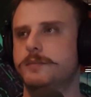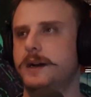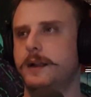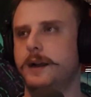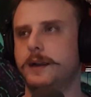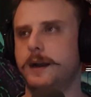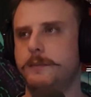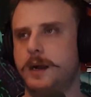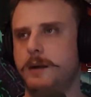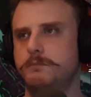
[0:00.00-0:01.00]
but like
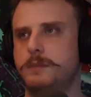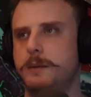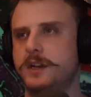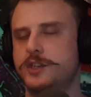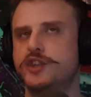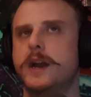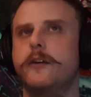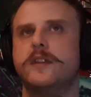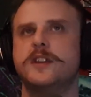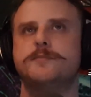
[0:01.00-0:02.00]
I'm not
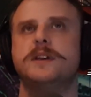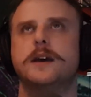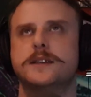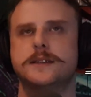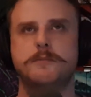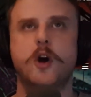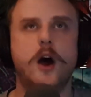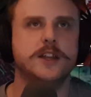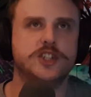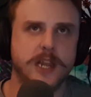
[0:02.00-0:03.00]
sharing this because I'm
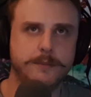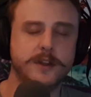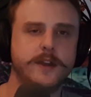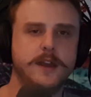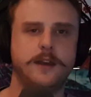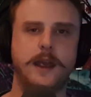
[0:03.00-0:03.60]
not ashamed of it.